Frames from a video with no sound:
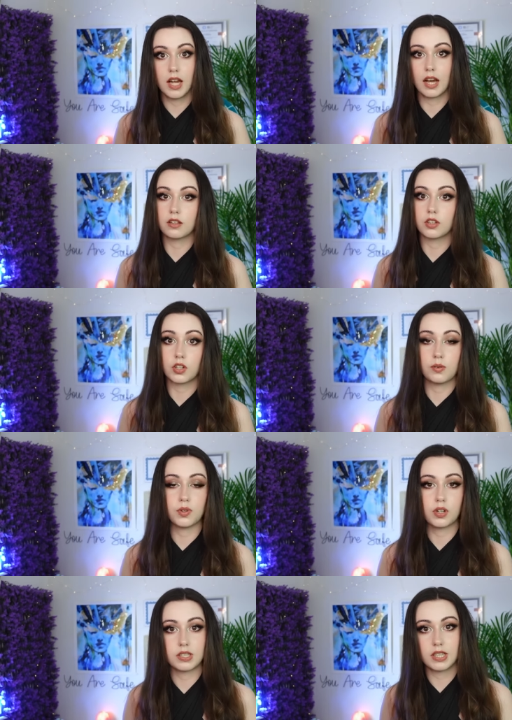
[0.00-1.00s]
and that the
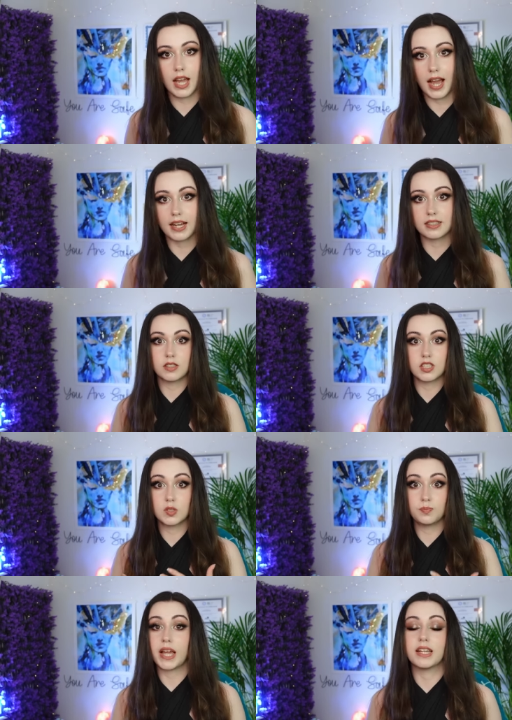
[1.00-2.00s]
community has
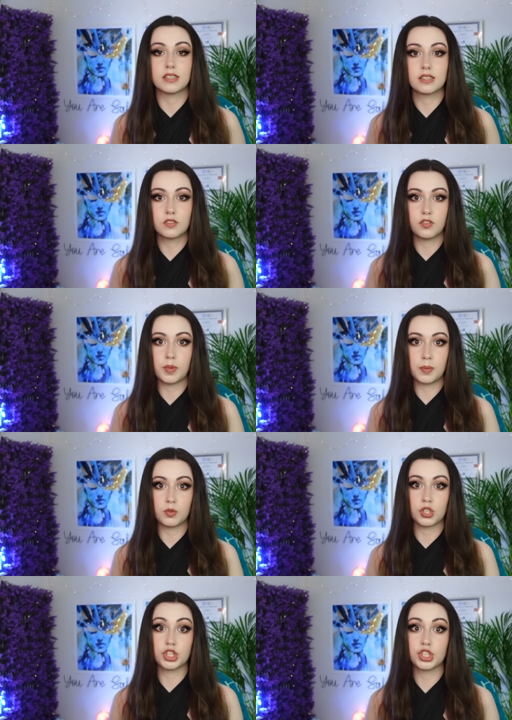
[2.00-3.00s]
space for
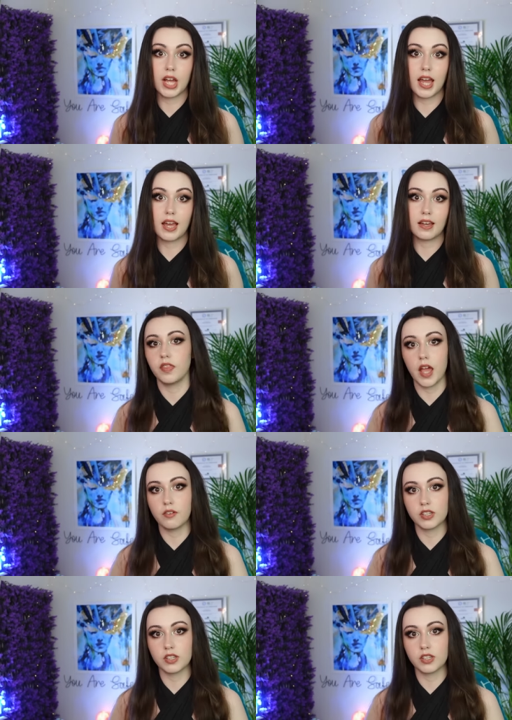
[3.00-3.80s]
people to share their